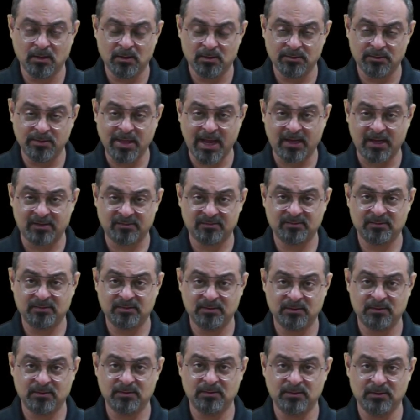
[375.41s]
That
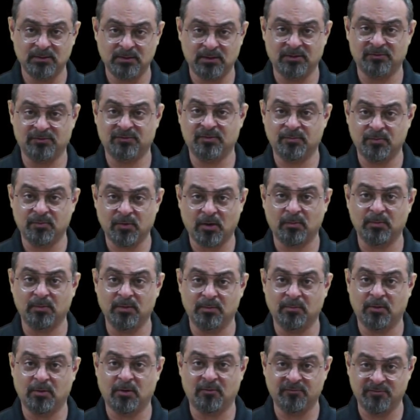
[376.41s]
is the
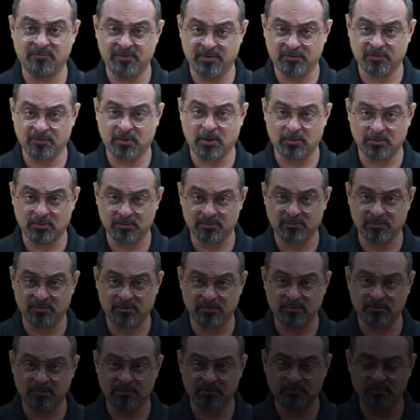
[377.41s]
problem of fiat
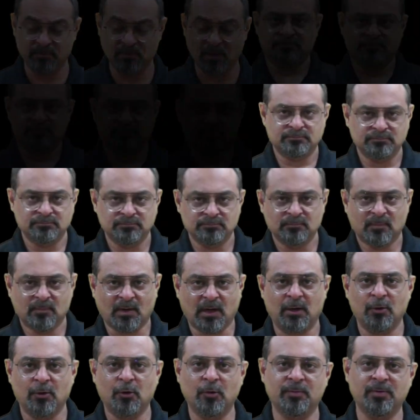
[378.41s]
currencies.
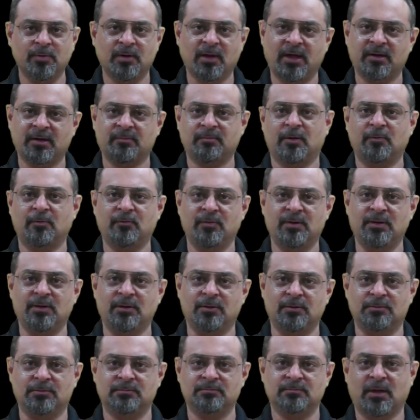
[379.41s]
I hope you liked my
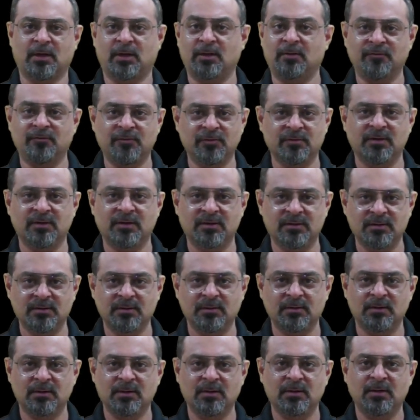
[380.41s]
video, and if you did,
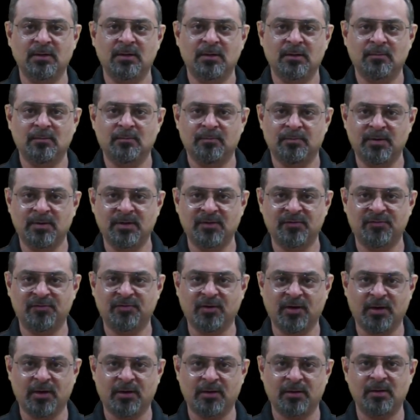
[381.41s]
please
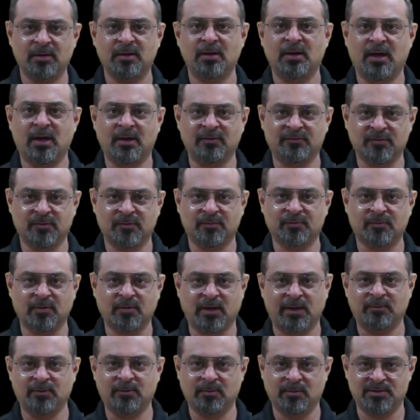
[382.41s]
share and
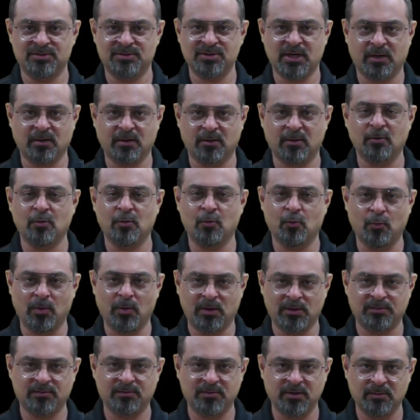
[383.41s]
subscribe to my channel,
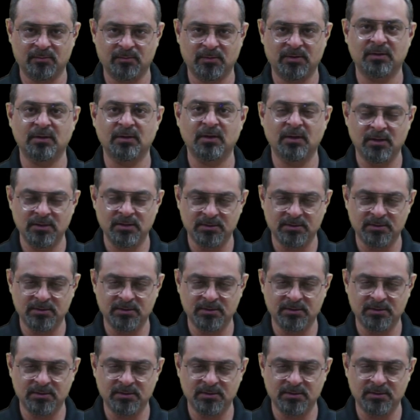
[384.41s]
Wealthtainment.